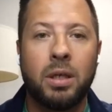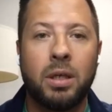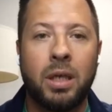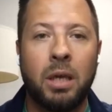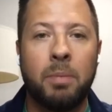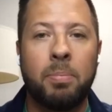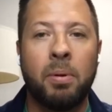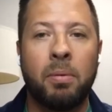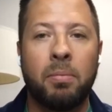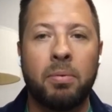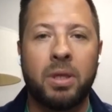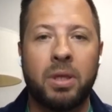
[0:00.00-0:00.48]

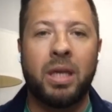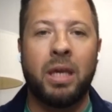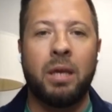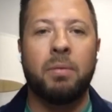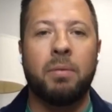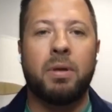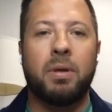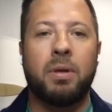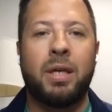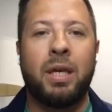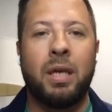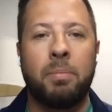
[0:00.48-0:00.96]
Keep it,
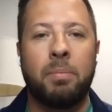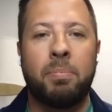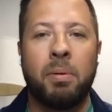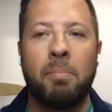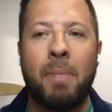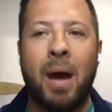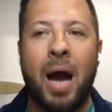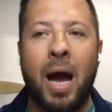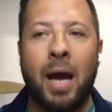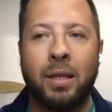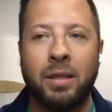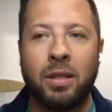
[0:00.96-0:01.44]
keep, keep in
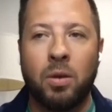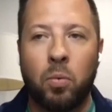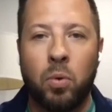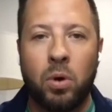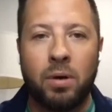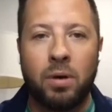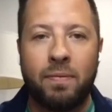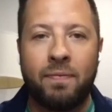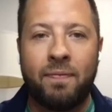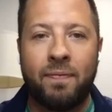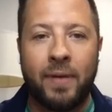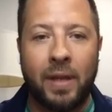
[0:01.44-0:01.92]
mind the
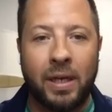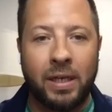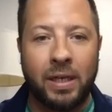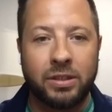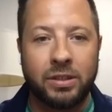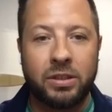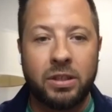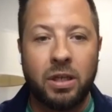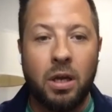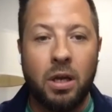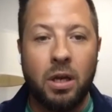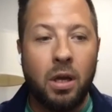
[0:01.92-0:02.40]
word
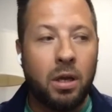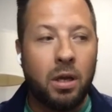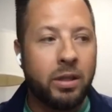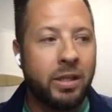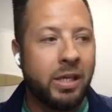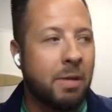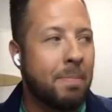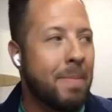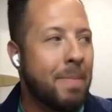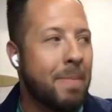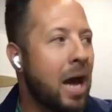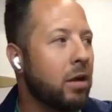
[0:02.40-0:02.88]
finish,
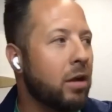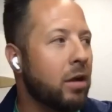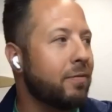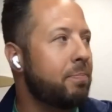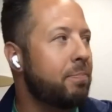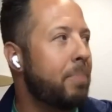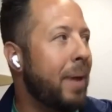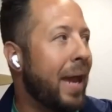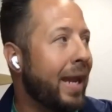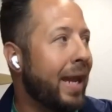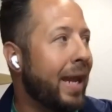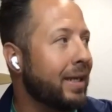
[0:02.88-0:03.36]
the amount
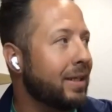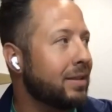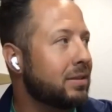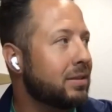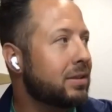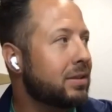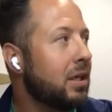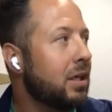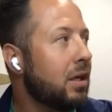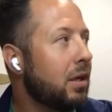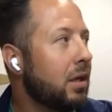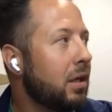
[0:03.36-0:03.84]
of
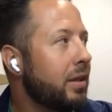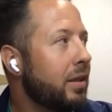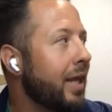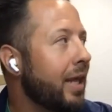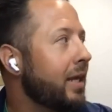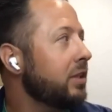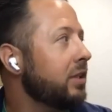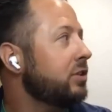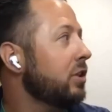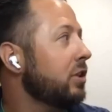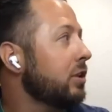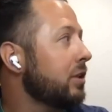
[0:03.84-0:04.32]
paint
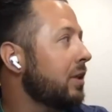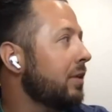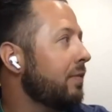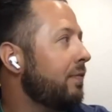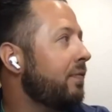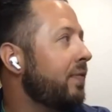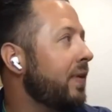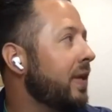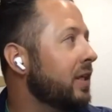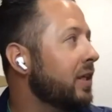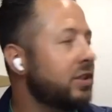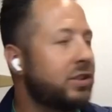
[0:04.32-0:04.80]
that it took to
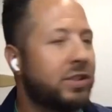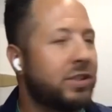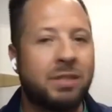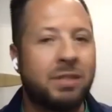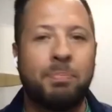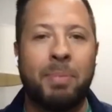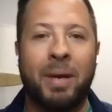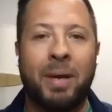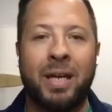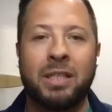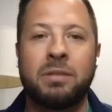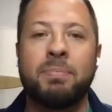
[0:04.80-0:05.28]
finish this
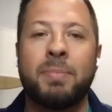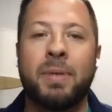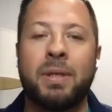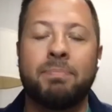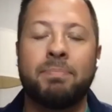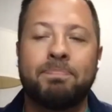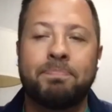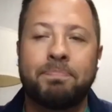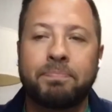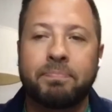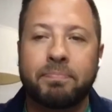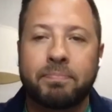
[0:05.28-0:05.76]

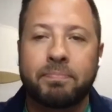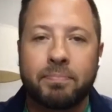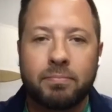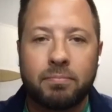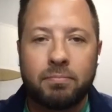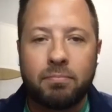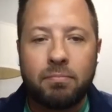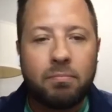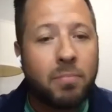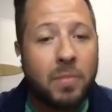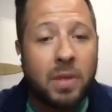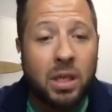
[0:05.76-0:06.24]
basement
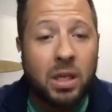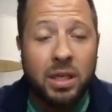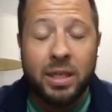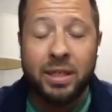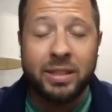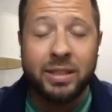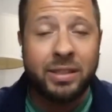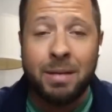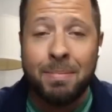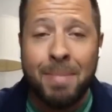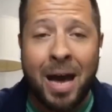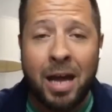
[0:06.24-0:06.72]

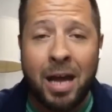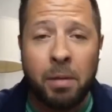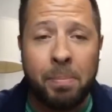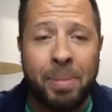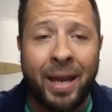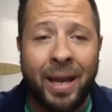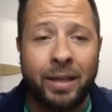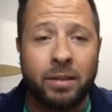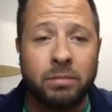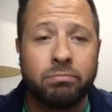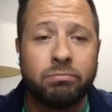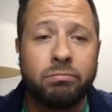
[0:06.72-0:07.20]
is the amount of
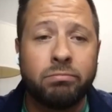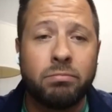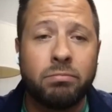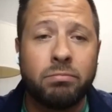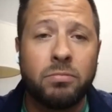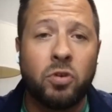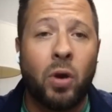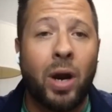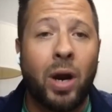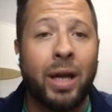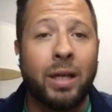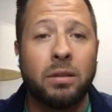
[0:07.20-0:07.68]
paint,
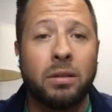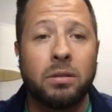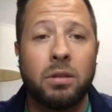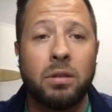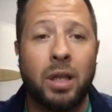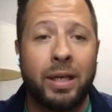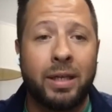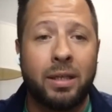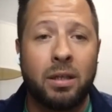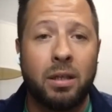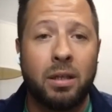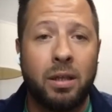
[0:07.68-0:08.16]
right?
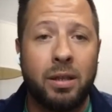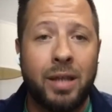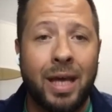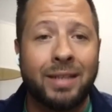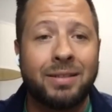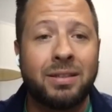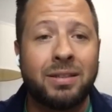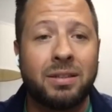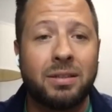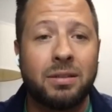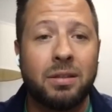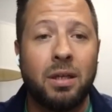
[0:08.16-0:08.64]
Like
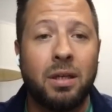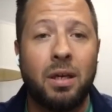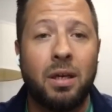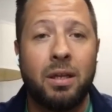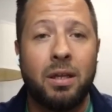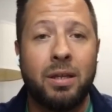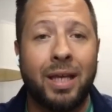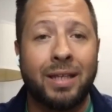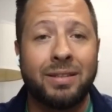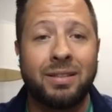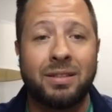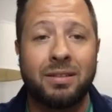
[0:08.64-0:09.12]
that's,
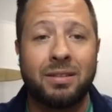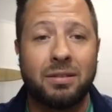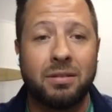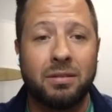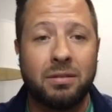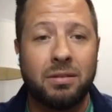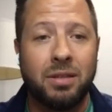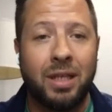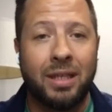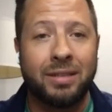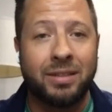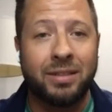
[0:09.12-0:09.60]
that's,
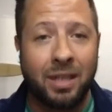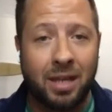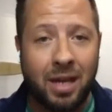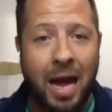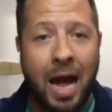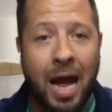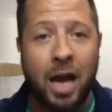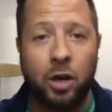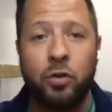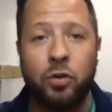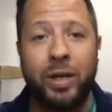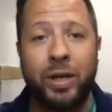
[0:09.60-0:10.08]
that's a
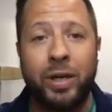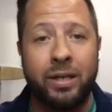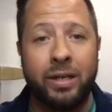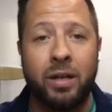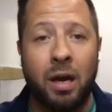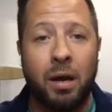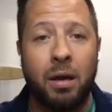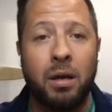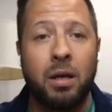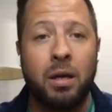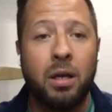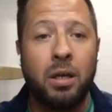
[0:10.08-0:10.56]
concrete,
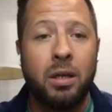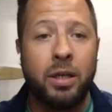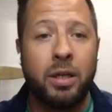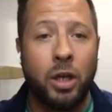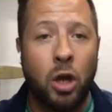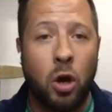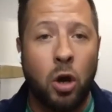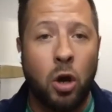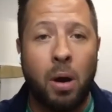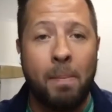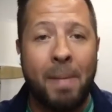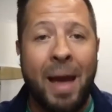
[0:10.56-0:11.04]
you
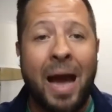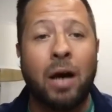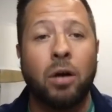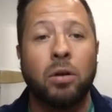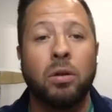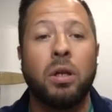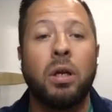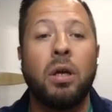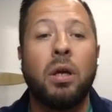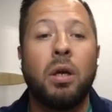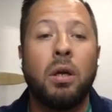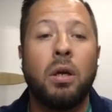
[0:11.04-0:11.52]
know, amount